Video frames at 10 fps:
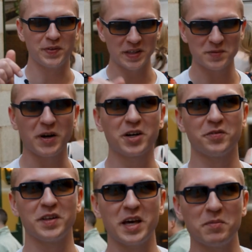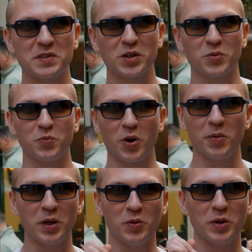This part of the episode
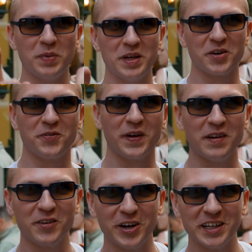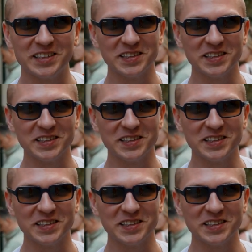probably will be your favorite.